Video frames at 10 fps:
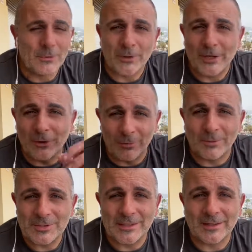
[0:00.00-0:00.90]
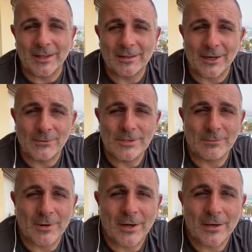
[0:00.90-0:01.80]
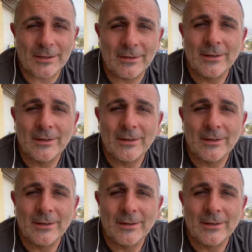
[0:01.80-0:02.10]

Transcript: We are almost near that 1,000 mark.